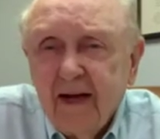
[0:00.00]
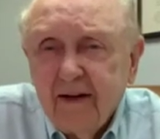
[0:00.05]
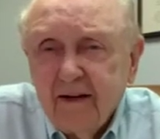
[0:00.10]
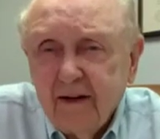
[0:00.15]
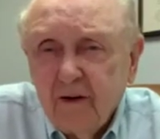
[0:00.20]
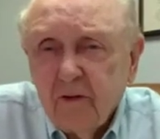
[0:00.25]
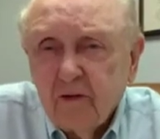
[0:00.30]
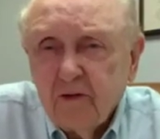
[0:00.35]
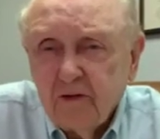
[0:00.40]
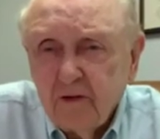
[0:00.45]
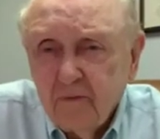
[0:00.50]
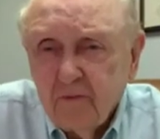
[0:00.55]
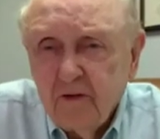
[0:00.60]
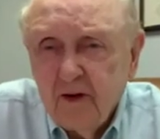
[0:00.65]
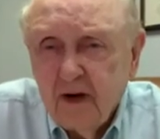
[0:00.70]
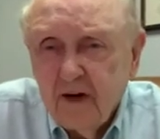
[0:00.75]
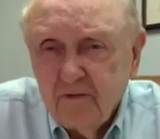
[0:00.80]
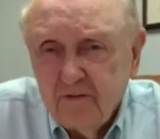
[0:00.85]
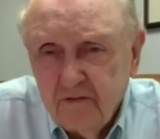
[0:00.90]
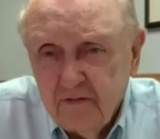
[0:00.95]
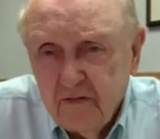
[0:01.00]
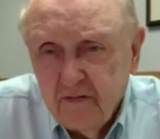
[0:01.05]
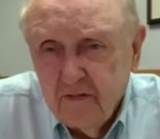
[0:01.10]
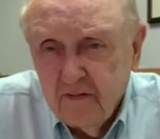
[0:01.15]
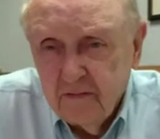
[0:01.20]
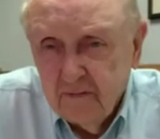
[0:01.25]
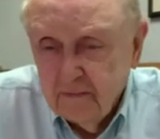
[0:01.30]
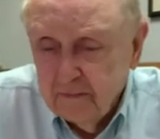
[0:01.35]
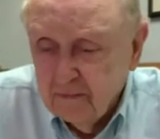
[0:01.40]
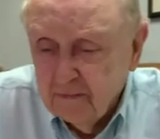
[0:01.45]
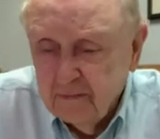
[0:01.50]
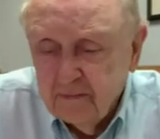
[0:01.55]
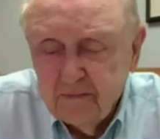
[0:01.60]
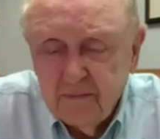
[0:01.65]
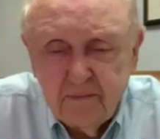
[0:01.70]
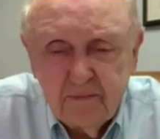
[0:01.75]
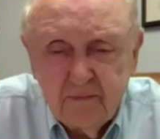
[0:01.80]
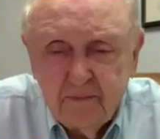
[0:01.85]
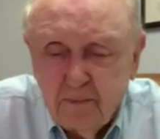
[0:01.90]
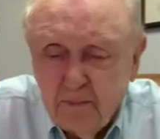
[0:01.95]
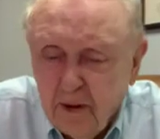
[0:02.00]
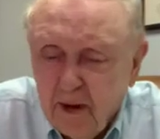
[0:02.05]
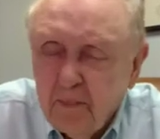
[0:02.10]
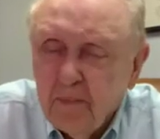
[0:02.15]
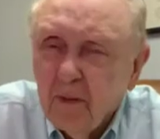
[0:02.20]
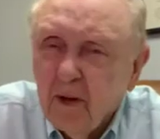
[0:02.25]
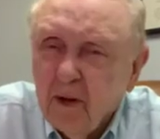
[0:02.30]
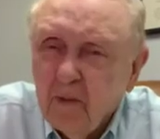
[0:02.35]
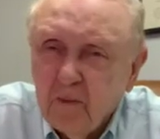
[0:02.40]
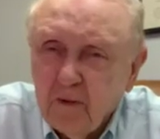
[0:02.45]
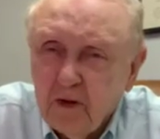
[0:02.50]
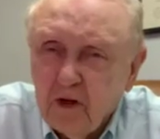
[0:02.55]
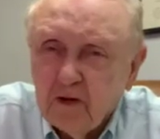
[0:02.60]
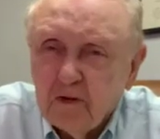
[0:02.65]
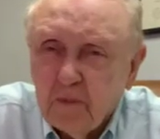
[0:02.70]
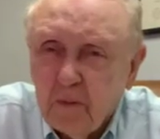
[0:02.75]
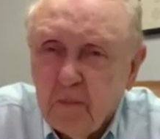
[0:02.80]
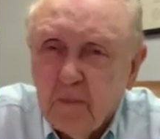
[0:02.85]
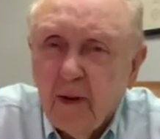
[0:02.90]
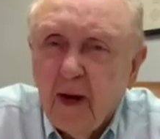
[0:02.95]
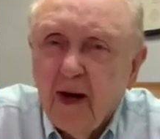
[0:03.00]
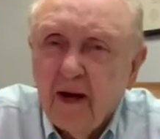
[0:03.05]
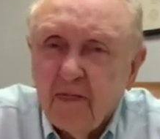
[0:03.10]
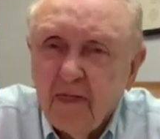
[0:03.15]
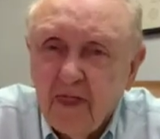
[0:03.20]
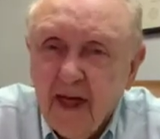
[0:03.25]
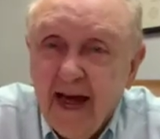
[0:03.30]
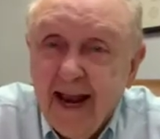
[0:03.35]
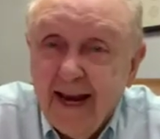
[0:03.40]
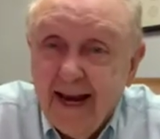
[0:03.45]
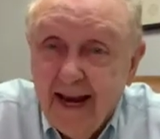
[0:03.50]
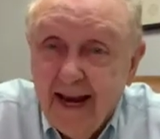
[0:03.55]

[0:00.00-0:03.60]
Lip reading: there were some very people that were just preparing that